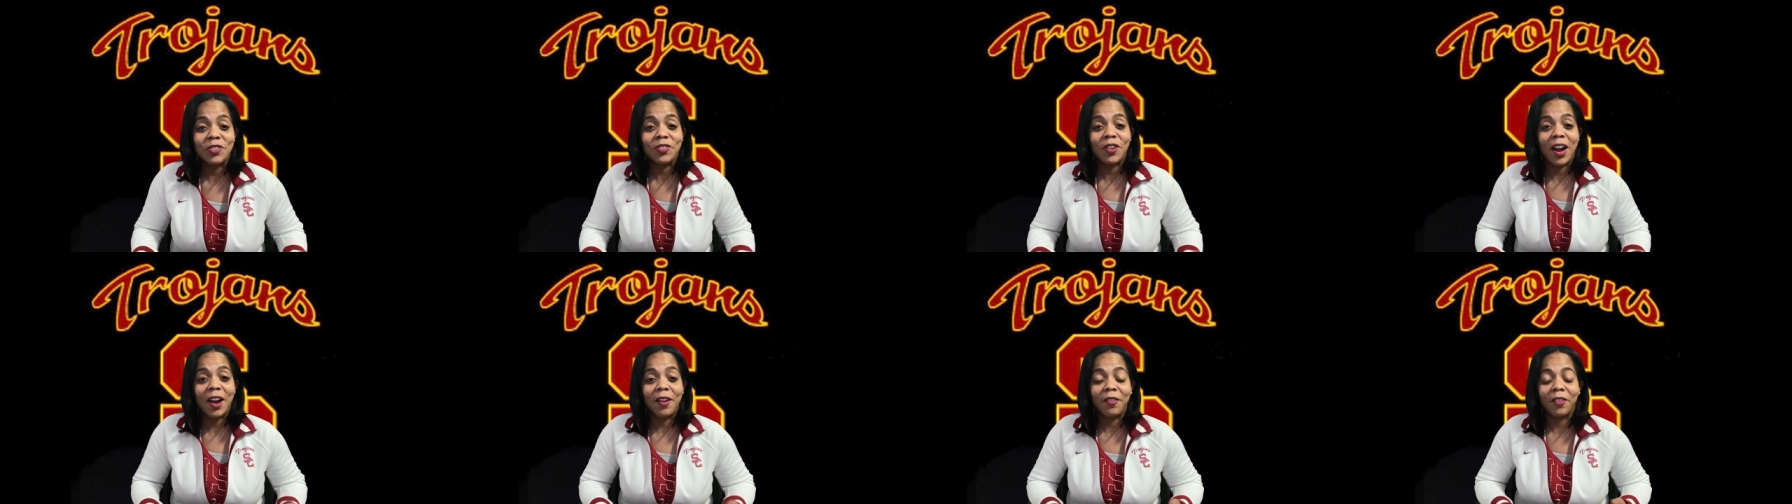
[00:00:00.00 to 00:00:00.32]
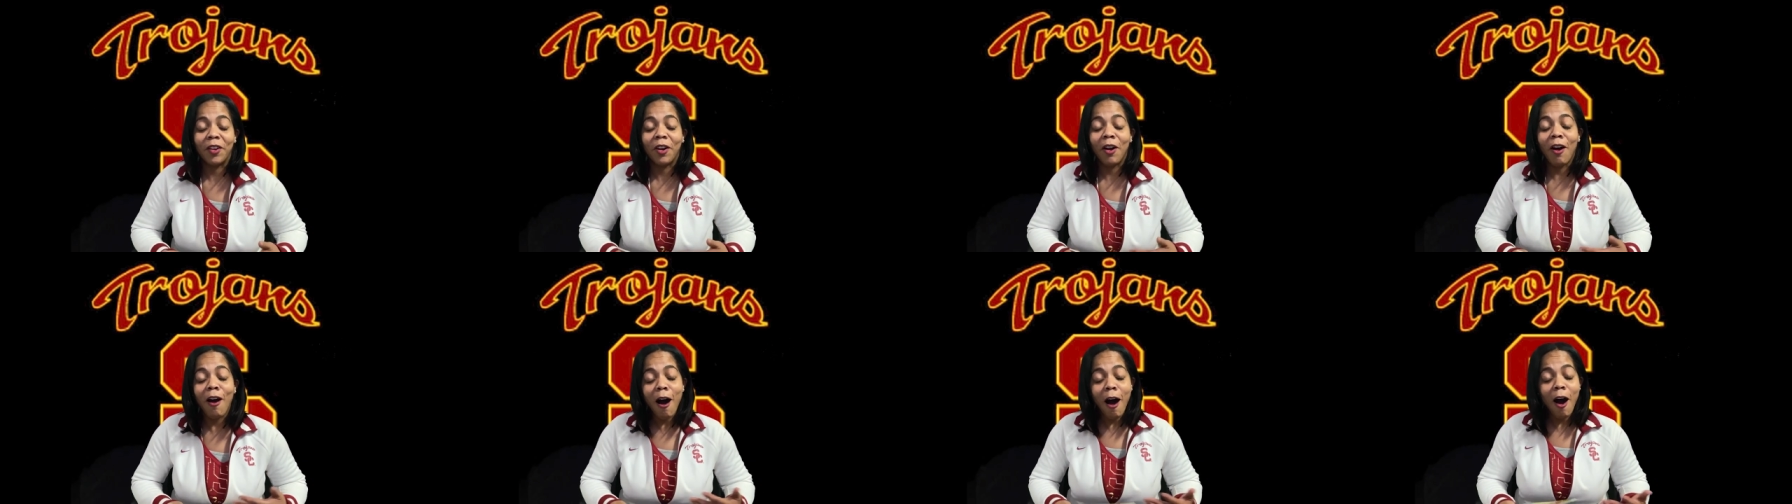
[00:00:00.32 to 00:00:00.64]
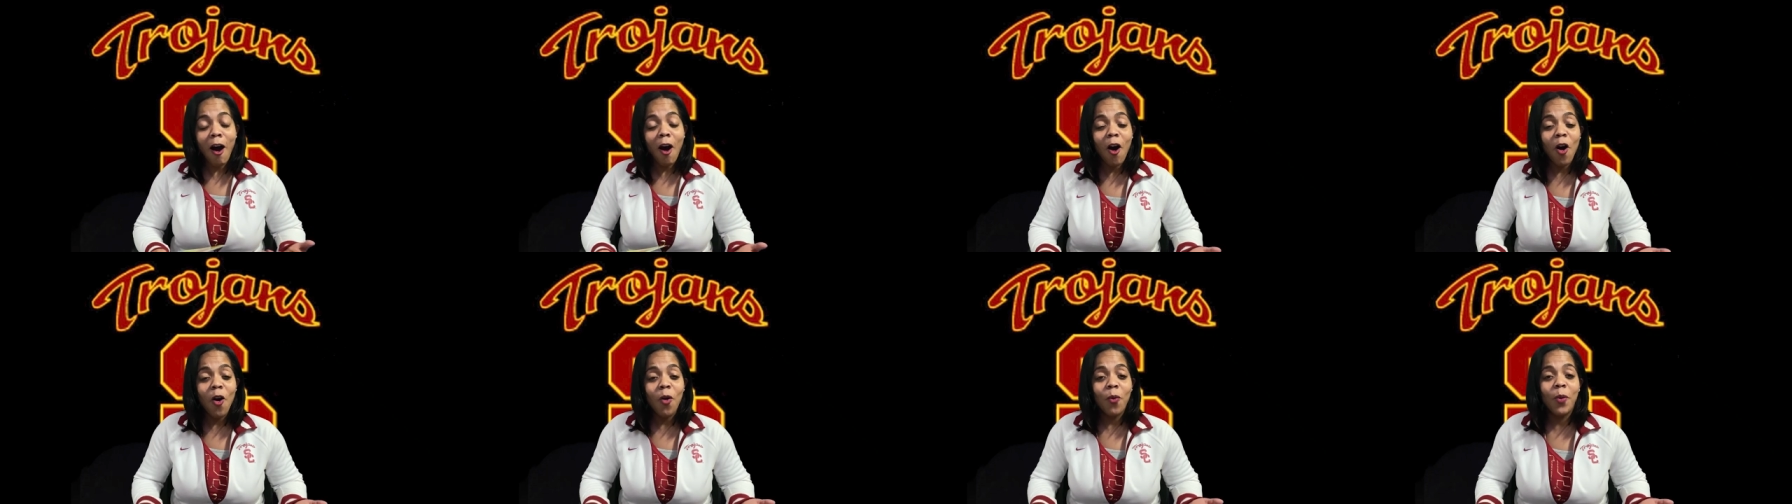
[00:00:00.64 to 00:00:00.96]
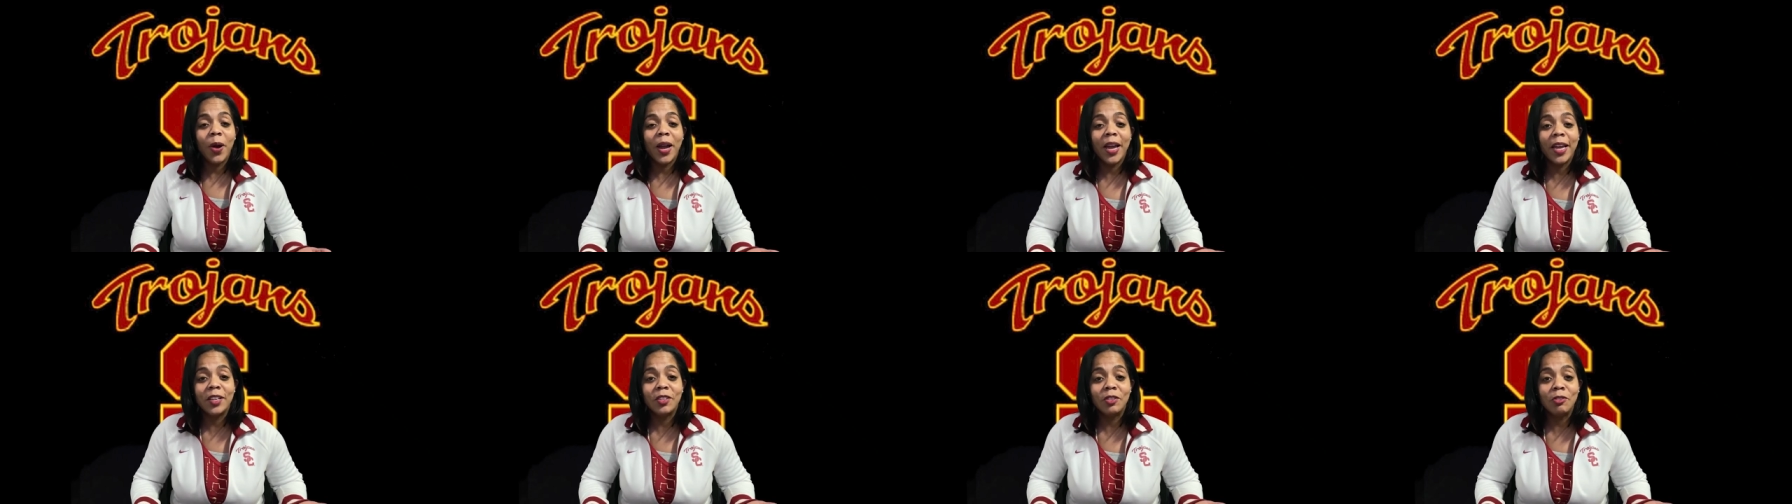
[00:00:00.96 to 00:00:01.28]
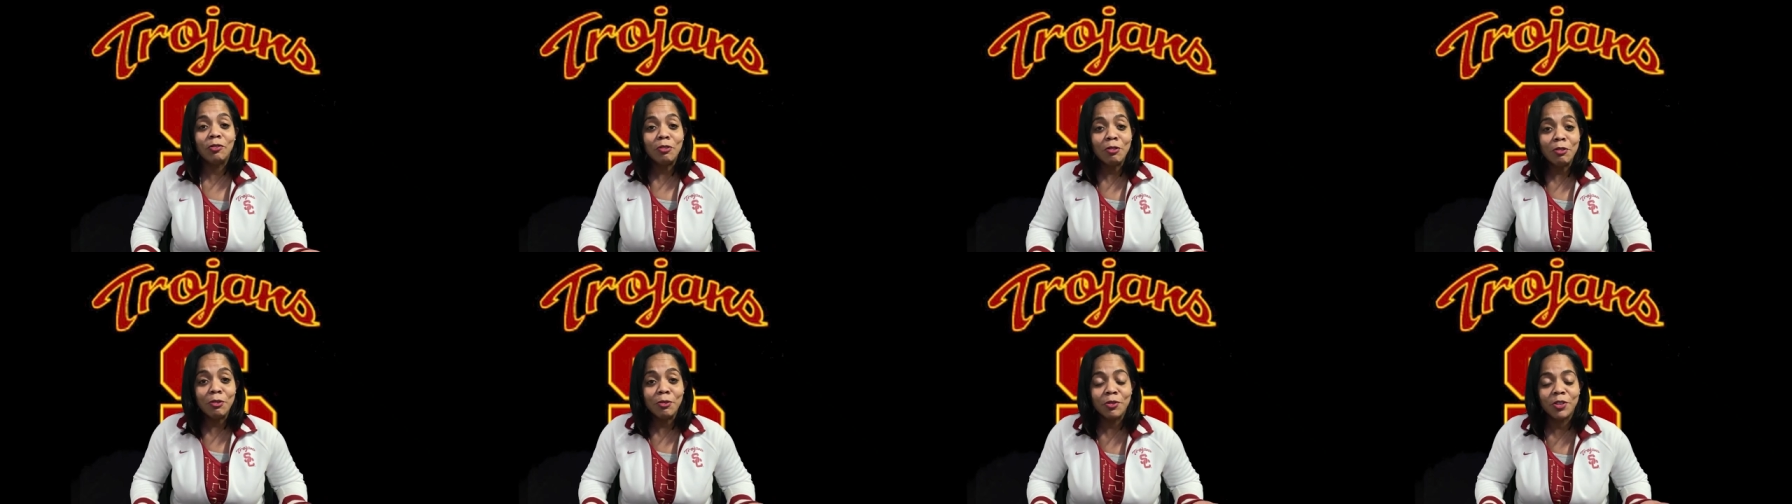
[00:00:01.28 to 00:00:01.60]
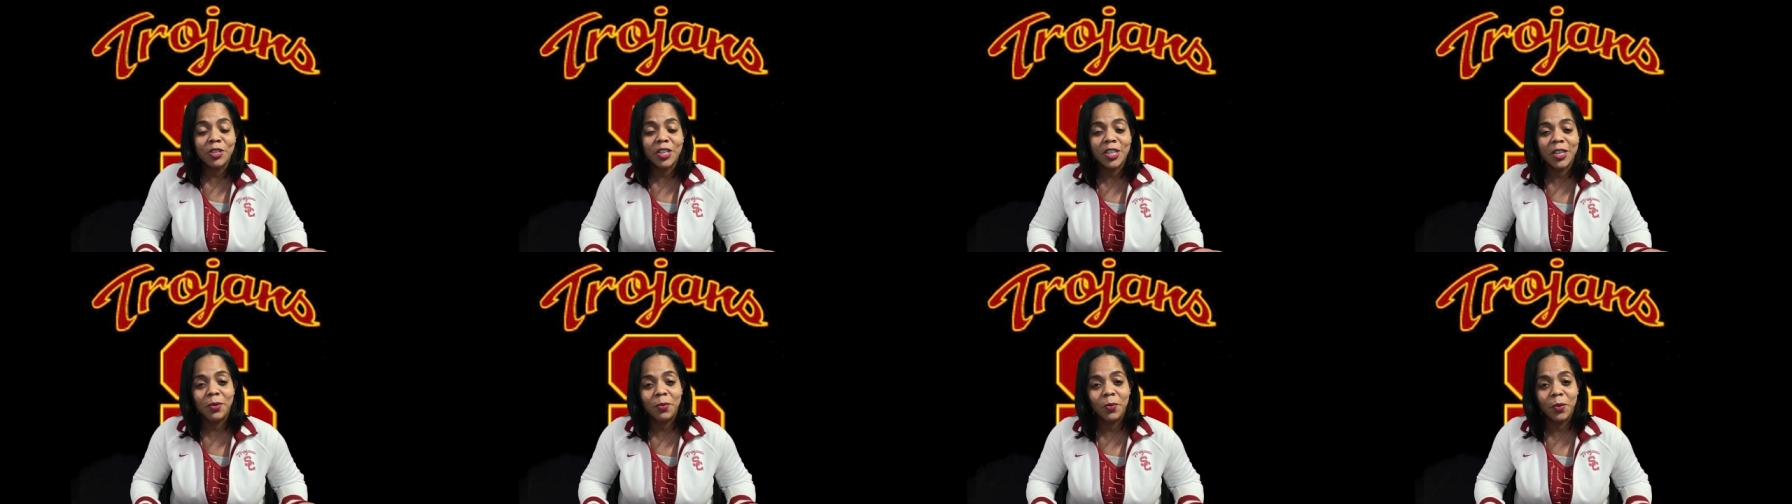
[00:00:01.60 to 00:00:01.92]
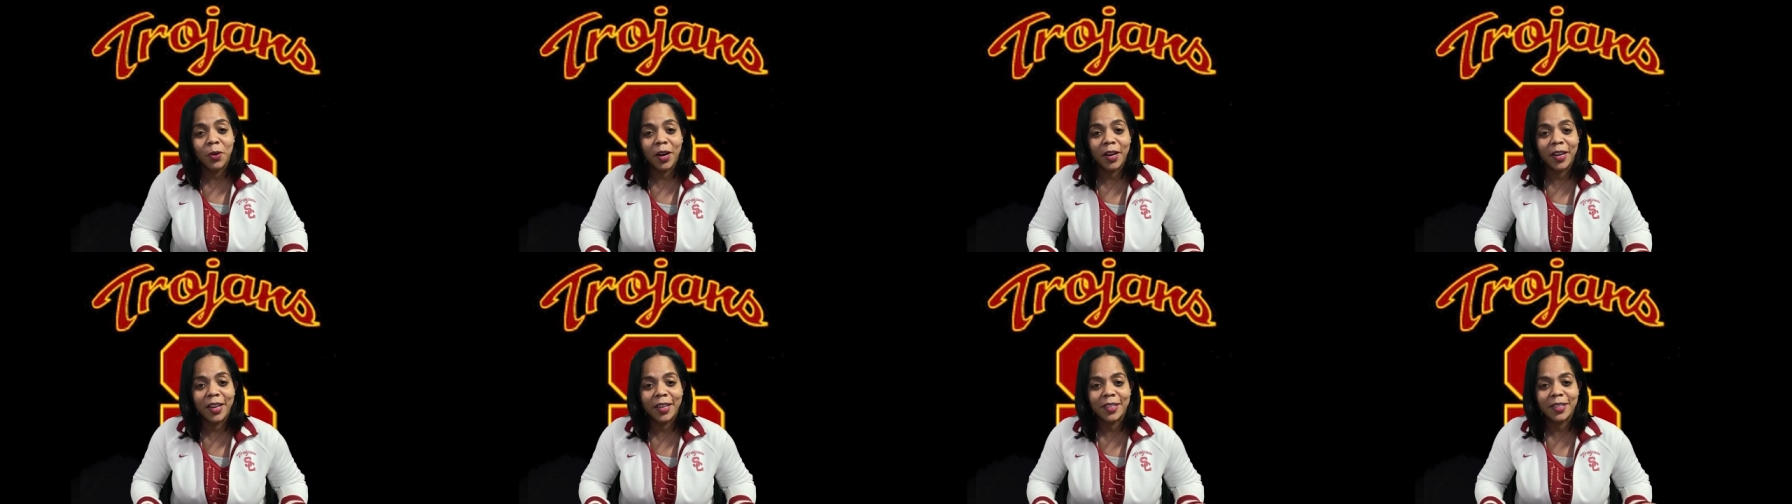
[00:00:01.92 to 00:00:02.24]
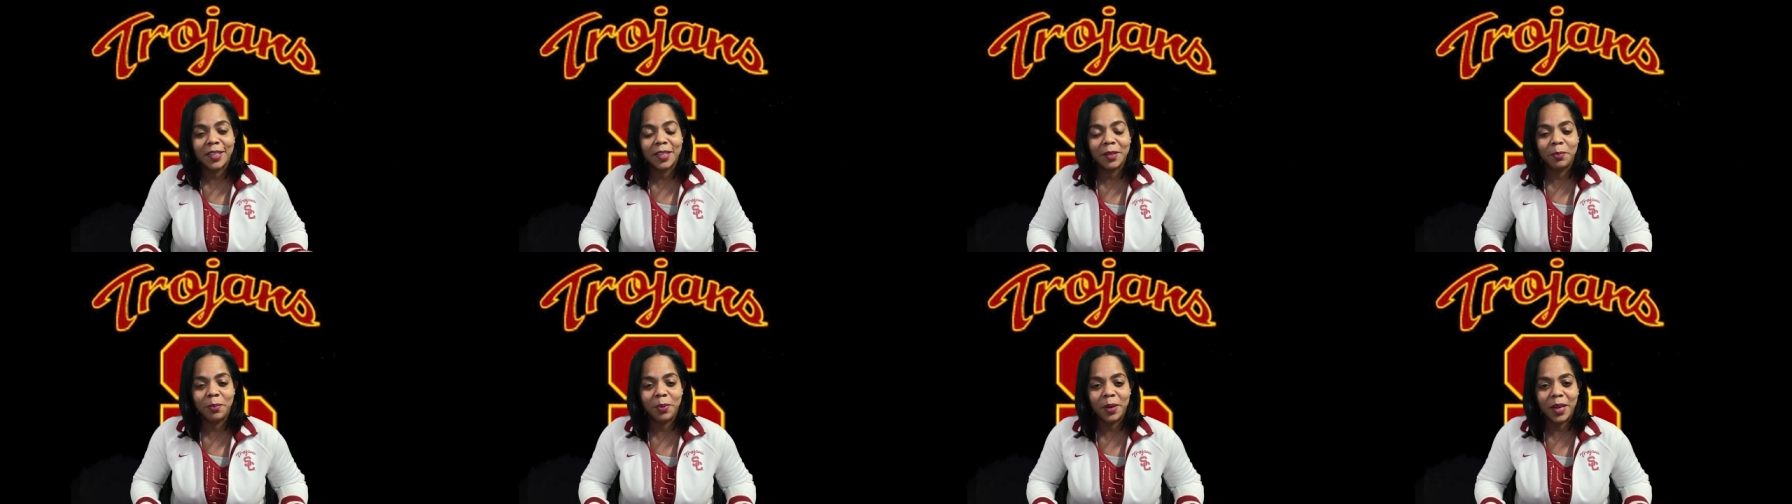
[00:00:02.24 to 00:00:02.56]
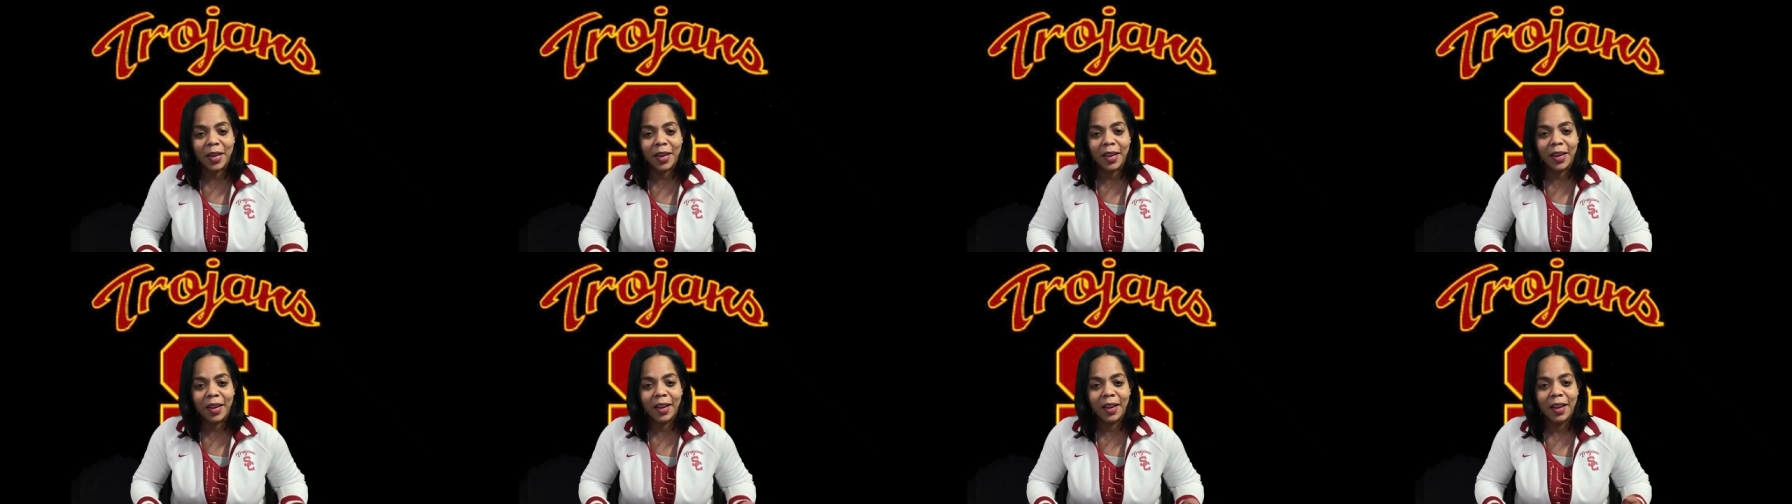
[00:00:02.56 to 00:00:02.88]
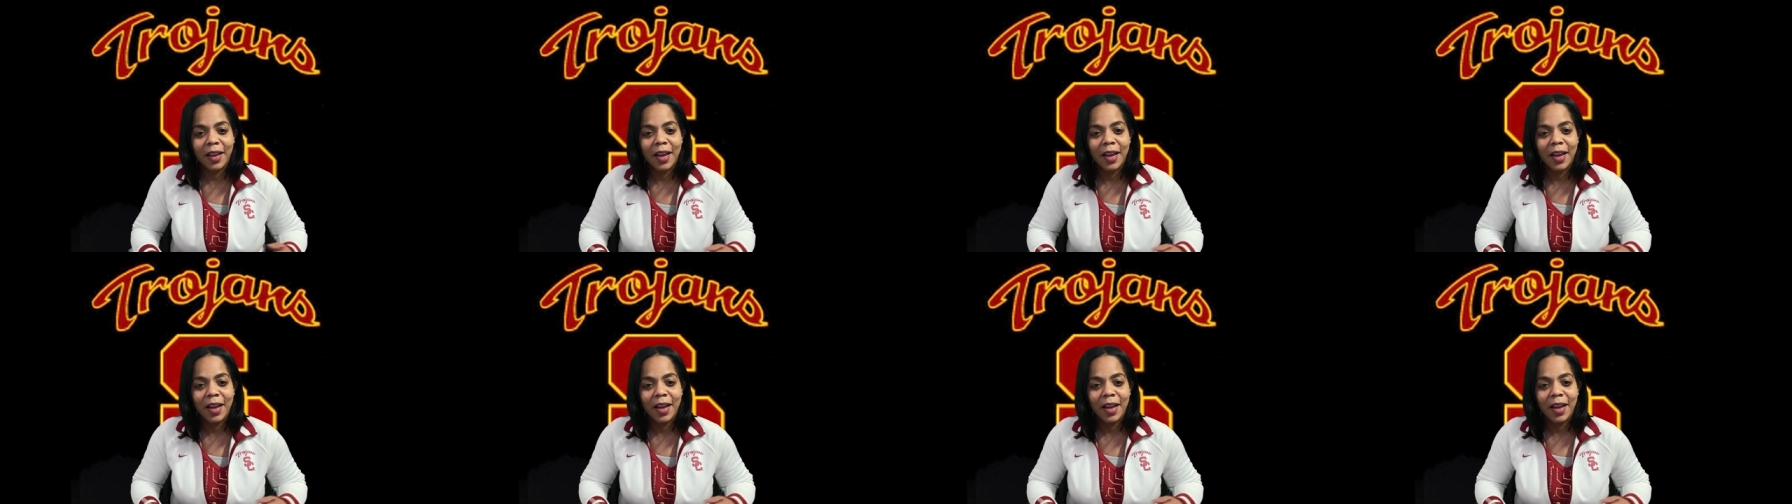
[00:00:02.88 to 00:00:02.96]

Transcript: Driver always knew she wanted to be.